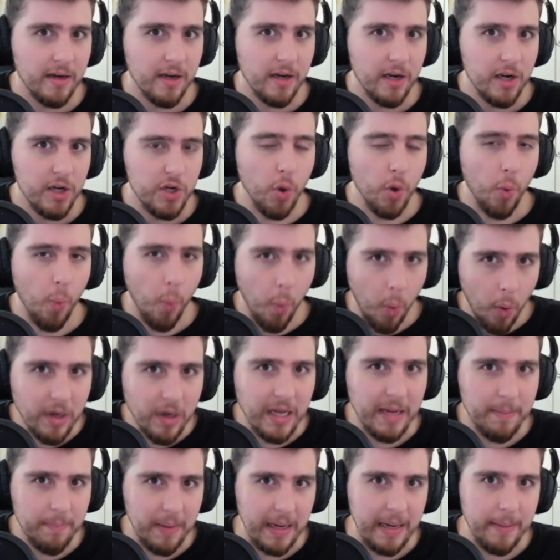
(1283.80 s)
You're
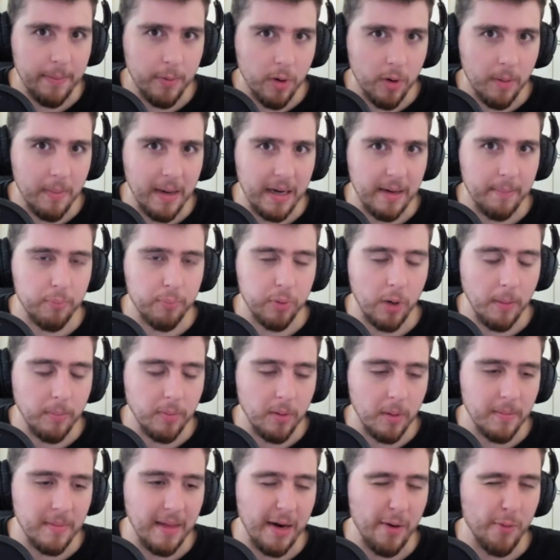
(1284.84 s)
warning people about a
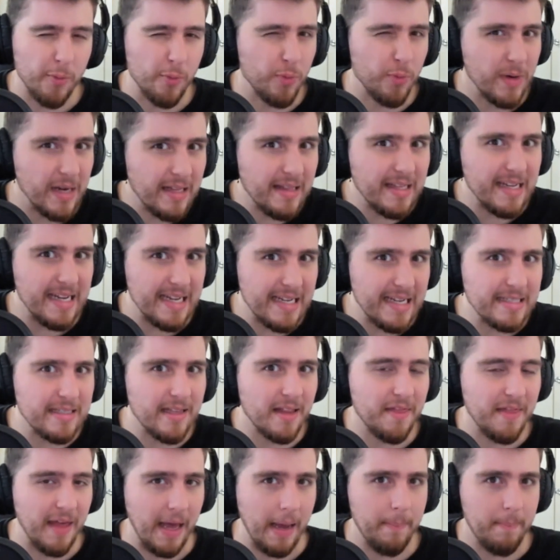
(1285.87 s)
problem that really
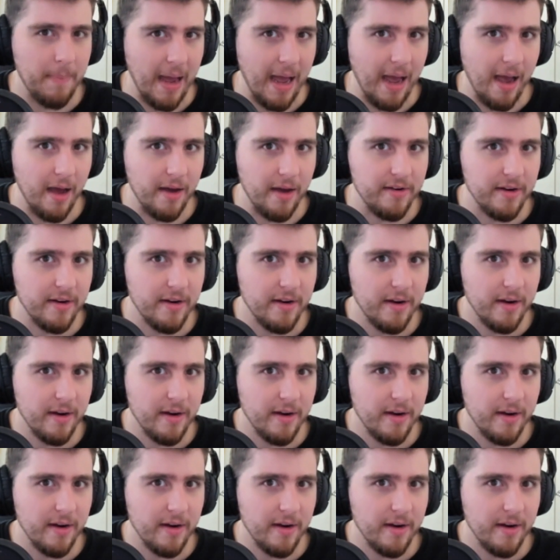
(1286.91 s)
isn't that bad.